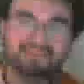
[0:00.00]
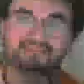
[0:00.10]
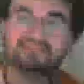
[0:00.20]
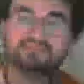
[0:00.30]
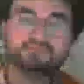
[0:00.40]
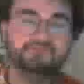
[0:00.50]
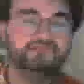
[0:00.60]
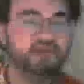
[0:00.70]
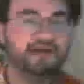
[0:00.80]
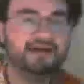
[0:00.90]
this was
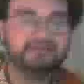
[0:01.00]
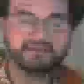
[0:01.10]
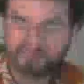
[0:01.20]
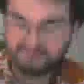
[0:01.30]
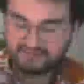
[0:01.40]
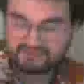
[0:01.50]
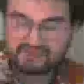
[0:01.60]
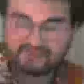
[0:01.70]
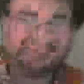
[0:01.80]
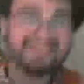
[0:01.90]
not the
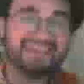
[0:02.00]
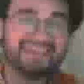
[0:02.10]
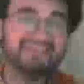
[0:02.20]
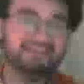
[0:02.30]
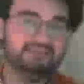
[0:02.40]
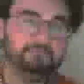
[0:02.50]
king